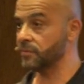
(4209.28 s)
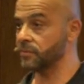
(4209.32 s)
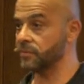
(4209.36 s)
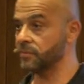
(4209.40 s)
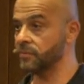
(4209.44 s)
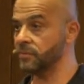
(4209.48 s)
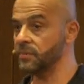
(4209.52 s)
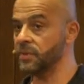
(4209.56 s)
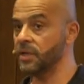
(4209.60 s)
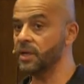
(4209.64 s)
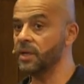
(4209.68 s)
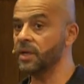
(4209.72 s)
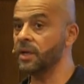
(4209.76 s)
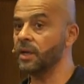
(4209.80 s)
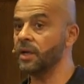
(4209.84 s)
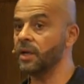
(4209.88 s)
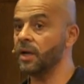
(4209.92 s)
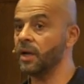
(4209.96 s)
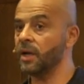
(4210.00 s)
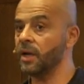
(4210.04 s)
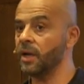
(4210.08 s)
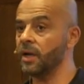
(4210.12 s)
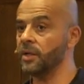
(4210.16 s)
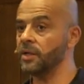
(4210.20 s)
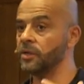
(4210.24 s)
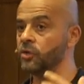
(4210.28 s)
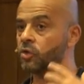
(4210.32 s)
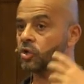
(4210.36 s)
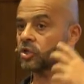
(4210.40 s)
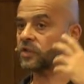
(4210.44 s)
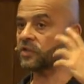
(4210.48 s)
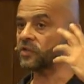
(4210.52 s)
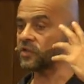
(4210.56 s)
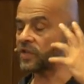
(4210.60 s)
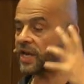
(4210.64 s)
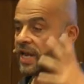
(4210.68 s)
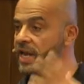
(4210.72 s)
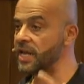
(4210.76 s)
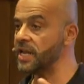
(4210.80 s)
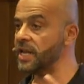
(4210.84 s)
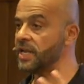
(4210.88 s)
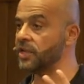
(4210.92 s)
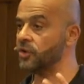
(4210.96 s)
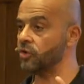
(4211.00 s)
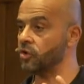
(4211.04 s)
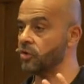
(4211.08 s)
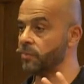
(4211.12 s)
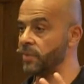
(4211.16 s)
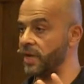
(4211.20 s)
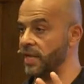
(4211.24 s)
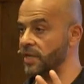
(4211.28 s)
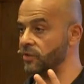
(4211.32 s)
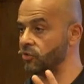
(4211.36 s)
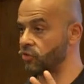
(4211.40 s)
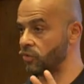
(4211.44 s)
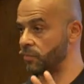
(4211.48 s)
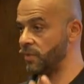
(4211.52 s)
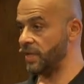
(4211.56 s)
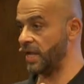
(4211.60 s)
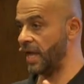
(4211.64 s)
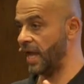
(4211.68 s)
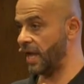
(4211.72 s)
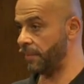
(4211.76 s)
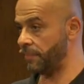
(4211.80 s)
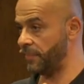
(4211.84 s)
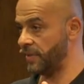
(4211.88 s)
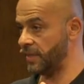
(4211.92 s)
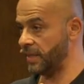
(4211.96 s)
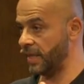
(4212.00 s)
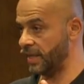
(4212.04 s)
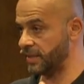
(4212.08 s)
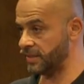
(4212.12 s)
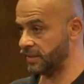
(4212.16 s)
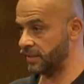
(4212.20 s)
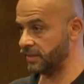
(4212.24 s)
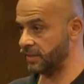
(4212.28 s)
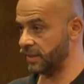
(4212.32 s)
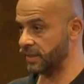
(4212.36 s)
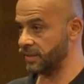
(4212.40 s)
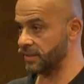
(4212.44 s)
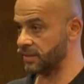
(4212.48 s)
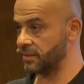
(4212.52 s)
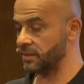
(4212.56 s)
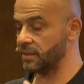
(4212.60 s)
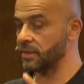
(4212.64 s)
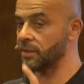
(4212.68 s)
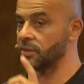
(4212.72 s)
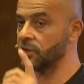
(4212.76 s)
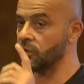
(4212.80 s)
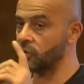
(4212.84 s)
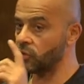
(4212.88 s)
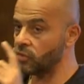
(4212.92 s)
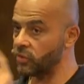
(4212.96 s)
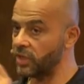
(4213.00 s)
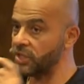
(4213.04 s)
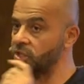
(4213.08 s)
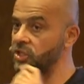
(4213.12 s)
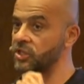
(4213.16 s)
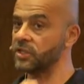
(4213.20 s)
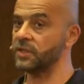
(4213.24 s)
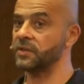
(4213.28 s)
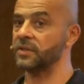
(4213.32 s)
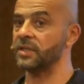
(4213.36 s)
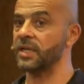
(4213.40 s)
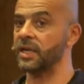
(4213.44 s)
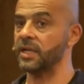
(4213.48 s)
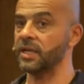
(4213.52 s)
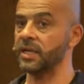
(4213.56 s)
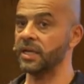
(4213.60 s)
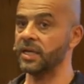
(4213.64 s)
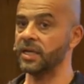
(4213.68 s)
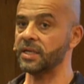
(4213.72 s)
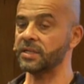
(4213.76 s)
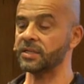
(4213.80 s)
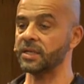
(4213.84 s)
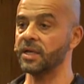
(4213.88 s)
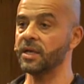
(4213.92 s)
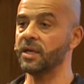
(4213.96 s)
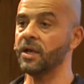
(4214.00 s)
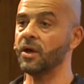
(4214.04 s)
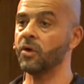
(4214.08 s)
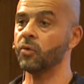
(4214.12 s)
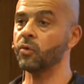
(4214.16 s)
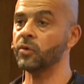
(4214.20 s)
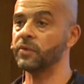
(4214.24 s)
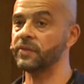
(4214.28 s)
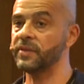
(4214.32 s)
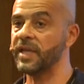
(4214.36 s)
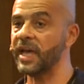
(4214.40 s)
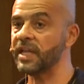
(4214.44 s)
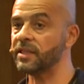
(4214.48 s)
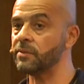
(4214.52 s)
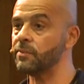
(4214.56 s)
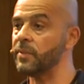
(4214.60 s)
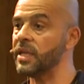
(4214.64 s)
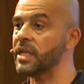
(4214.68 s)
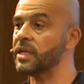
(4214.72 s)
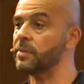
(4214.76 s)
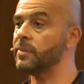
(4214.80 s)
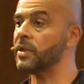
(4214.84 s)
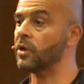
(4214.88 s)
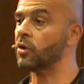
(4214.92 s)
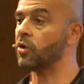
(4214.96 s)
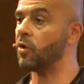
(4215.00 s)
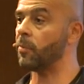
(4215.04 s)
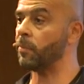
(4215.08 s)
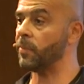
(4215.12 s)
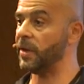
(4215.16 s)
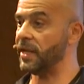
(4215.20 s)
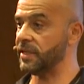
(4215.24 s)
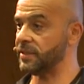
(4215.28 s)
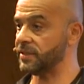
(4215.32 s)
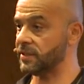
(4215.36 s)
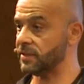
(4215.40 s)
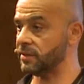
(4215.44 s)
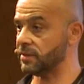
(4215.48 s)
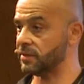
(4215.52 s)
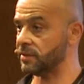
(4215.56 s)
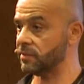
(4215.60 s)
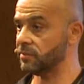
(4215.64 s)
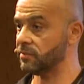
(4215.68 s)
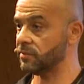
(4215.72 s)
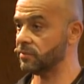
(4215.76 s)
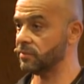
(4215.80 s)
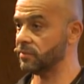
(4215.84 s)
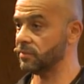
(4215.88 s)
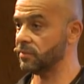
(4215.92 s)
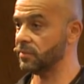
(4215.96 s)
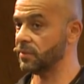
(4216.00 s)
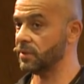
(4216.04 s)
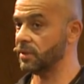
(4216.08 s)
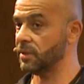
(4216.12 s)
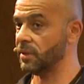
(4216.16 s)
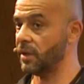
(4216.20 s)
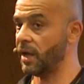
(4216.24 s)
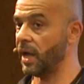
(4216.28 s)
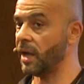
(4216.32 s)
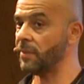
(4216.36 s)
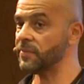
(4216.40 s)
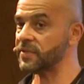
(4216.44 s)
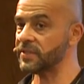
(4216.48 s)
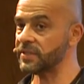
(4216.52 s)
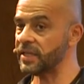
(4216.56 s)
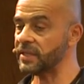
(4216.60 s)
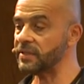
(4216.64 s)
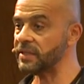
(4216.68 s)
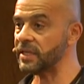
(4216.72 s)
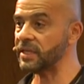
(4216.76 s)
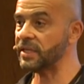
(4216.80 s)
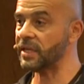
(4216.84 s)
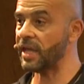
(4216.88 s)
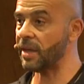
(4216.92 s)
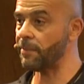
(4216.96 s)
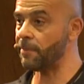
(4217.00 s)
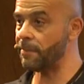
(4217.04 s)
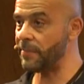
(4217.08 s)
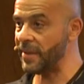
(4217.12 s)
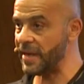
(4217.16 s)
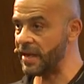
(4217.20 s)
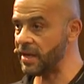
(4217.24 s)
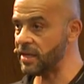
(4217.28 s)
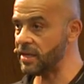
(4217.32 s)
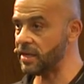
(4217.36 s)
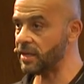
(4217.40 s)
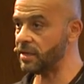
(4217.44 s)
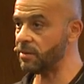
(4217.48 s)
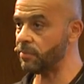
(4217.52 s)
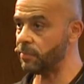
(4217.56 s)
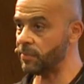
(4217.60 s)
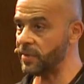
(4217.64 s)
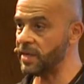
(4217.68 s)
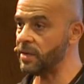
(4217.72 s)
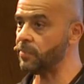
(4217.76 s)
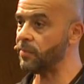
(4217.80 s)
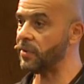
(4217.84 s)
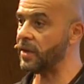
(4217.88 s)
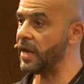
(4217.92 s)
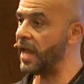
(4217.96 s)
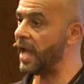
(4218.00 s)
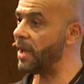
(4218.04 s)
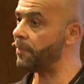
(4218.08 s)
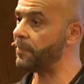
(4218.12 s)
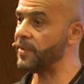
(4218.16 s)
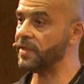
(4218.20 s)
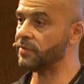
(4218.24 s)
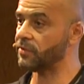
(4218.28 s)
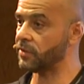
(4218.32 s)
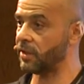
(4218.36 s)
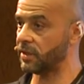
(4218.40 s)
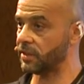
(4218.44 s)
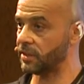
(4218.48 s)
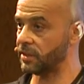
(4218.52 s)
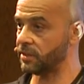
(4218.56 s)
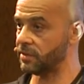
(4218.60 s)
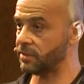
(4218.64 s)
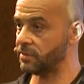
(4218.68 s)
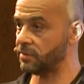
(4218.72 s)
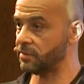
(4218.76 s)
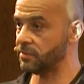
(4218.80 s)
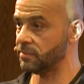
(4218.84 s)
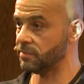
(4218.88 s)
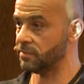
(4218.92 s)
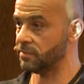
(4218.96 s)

you're training your brain to be happy as it is. Your question then is, would that make me complacent? I'm setting a 1 billion people happy target.